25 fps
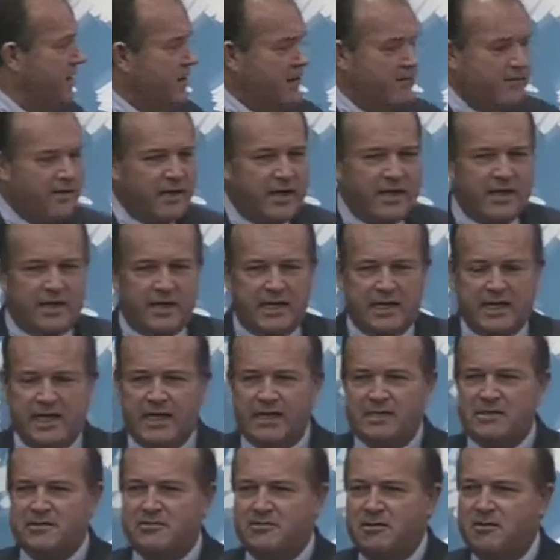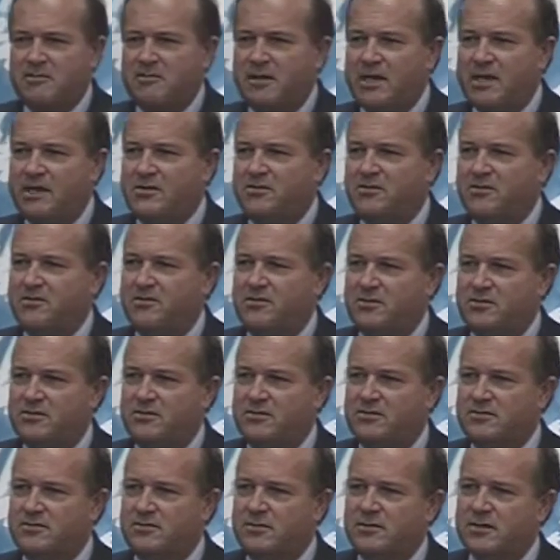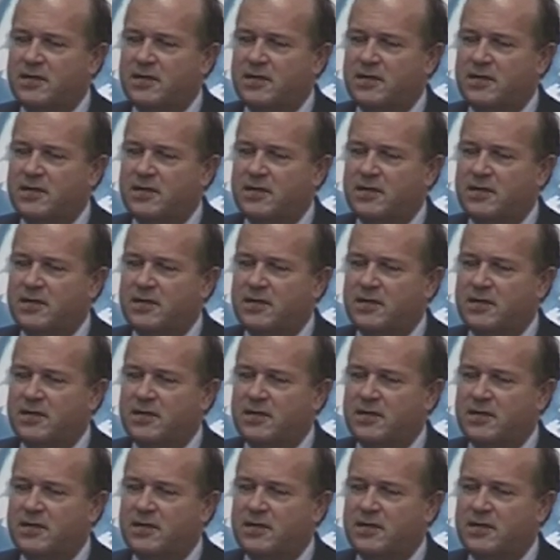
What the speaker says: there are extremely good news,